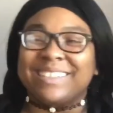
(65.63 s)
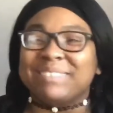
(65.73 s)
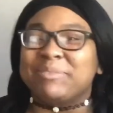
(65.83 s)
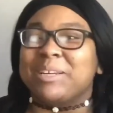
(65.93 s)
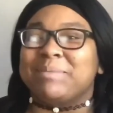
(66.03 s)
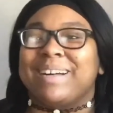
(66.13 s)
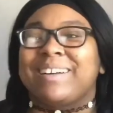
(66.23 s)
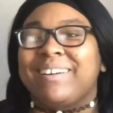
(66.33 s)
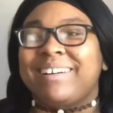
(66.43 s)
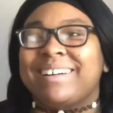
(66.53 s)
learn more
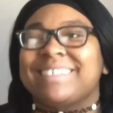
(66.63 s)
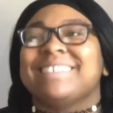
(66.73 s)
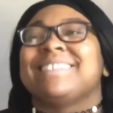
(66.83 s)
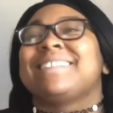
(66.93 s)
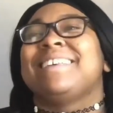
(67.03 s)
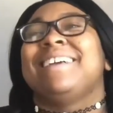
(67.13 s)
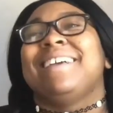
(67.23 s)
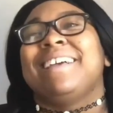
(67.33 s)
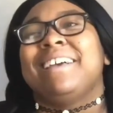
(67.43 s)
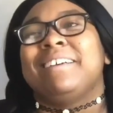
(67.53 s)
about cars.
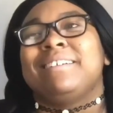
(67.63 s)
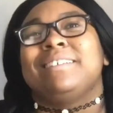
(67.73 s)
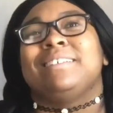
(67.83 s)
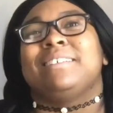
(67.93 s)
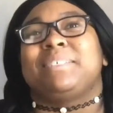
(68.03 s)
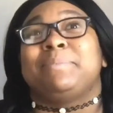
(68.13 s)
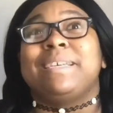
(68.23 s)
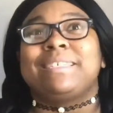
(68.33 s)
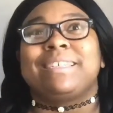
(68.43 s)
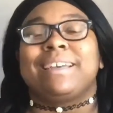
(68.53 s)

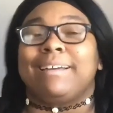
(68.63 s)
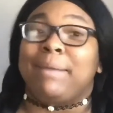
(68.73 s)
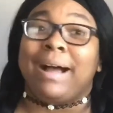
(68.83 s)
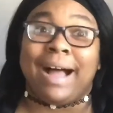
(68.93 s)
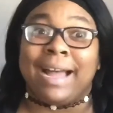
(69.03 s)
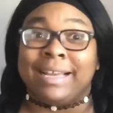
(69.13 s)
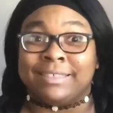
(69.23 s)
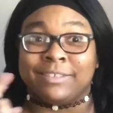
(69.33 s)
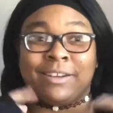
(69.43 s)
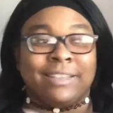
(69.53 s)
Especially, my eye
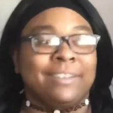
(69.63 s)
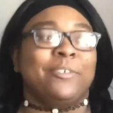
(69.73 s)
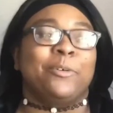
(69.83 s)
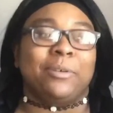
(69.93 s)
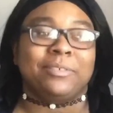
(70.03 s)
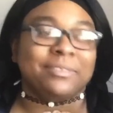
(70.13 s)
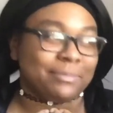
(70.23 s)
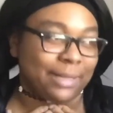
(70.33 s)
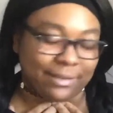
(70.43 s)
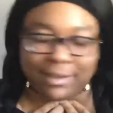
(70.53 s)
is on, oh
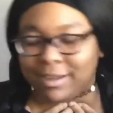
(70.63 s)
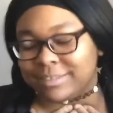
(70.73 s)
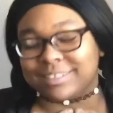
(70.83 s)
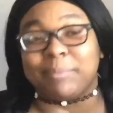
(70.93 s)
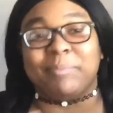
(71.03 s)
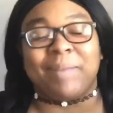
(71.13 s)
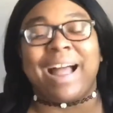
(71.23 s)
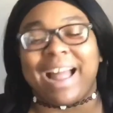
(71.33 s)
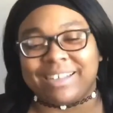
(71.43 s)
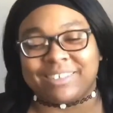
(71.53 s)
my gosh,
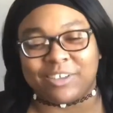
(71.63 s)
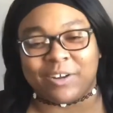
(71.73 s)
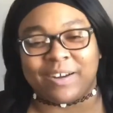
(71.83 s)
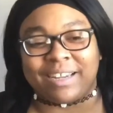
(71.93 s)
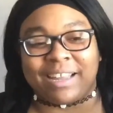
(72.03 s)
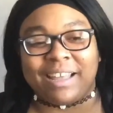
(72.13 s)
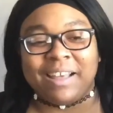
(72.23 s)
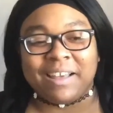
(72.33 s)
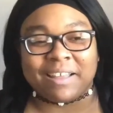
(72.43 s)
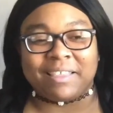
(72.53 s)
my eyes on
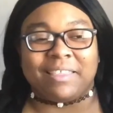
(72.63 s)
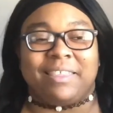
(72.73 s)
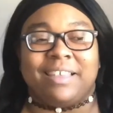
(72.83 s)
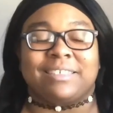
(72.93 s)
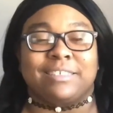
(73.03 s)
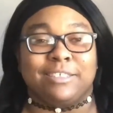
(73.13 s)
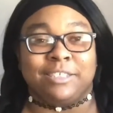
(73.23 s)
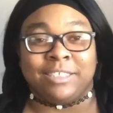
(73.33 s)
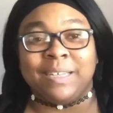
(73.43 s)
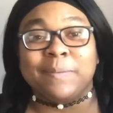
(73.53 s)
this
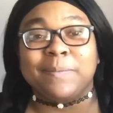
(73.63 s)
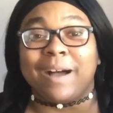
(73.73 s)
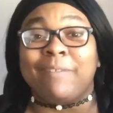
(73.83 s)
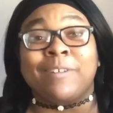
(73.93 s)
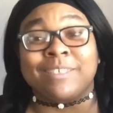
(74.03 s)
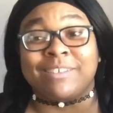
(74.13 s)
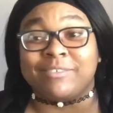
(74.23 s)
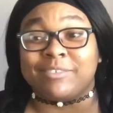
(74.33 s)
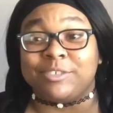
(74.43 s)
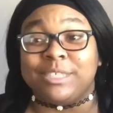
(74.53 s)
Jeep. I want a
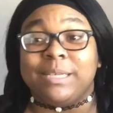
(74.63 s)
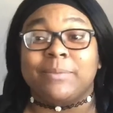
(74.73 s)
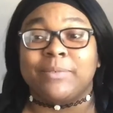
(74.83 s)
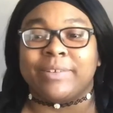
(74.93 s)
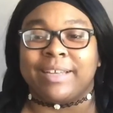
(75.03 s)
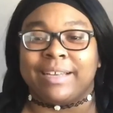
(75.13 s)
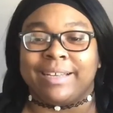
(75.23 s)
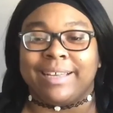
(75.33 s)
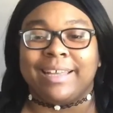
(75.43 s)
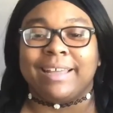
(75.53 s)
Jeep when
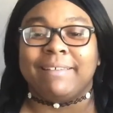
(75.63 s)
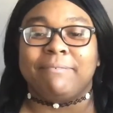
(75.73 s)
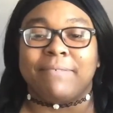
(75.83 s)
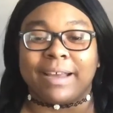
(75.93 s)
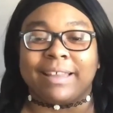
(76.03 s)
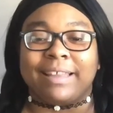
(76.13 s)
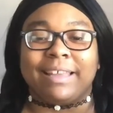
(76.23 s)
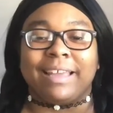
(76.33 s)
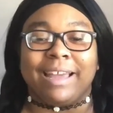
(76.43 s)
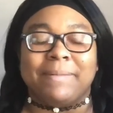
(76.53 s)
I
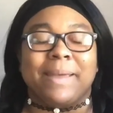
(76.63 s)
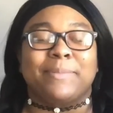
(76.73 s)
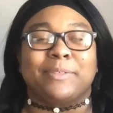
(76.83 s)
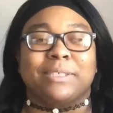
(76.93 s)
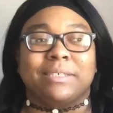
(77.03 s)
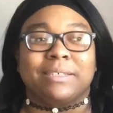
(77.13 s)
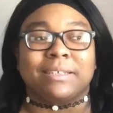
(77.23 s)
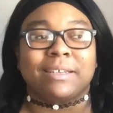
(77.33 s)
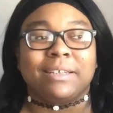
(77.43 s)
finally am able to